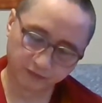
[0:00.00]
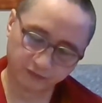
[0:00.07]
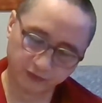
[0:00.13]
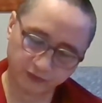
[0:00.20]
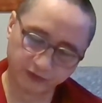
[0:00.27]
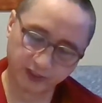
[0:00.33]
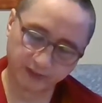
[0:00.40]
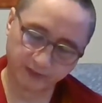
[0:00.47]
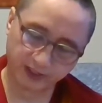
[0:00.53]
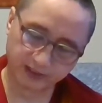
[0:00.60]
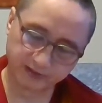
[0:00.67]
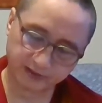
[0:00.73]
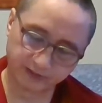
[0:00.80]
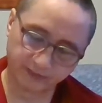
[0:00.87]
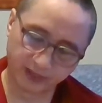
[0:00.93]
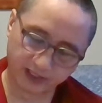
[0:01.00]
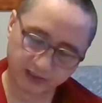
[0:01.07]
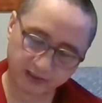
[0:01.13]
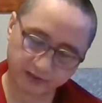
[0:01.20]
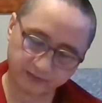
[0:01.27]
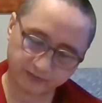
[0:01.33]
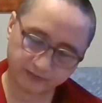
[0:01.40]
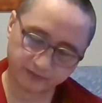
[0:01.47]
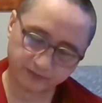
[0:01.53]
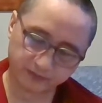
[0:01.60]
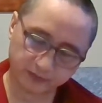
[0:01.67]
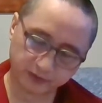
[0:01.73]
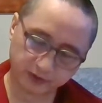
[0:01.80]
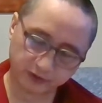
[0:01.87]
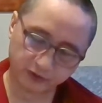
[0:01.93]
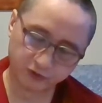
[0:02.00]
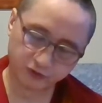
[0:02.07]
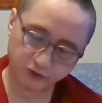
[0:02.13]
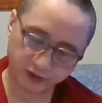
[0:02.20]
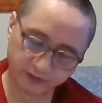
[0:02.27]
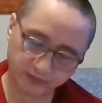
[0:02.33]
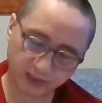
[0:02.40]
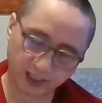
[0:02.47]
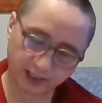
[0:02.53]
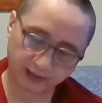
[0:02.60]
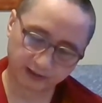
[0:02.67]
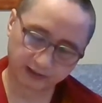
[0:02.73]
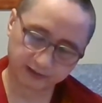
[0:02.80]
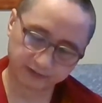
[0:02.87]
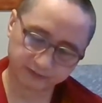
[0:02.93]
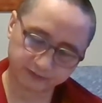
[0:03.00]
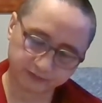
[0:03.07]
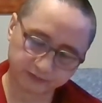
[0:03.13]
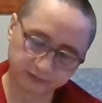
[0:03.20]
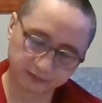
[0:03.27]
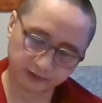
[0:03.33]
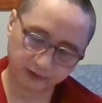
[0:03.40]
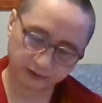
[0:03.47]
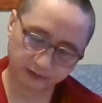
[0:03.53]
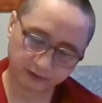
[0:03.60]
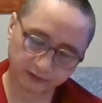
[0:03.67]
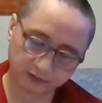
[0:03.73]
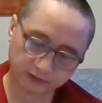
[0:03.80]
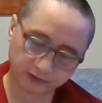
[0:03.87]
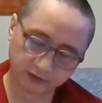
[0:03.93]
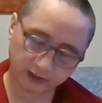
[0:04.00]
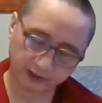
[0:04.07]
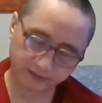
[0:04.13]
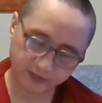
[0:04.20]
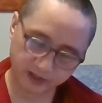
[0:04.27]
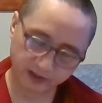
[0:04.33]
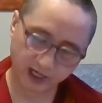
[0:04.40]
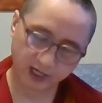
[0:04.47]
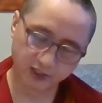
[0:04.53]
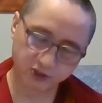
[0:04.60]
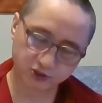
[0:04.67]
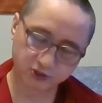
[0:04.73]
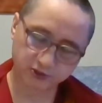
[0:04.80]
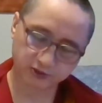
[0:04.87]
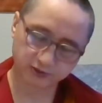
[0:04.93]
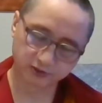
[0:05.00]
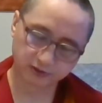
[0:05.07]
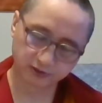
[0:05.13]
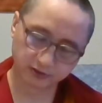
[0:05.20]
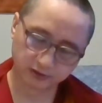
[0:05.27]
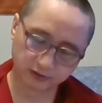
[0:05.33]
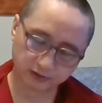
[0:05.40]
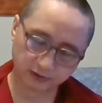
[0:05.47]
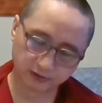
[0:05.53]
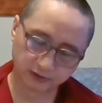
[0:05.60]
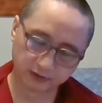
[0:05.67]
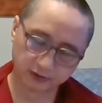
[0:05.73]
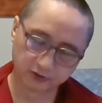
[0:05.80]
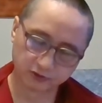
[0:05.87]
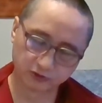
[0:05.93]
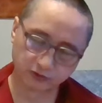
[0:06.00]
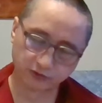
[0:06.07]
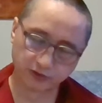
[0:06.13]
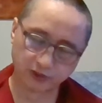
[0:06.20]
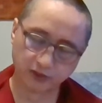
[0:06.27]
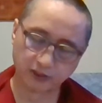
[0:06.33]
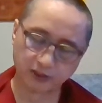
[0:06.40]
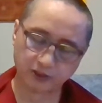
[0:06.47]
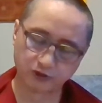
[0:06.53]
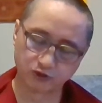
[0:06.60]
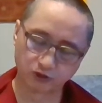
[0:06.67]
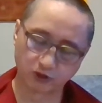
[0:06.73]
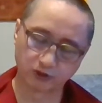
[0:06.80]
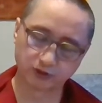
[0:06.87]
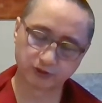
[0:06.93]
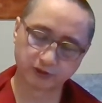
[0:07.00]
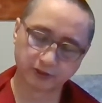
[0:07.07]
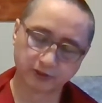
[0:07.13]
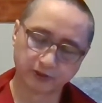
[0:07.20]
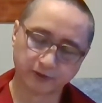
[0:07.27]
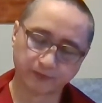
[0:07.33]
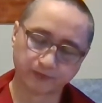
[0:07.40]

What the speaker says: view them as a pendulum, dream-like, like mirage. So in short,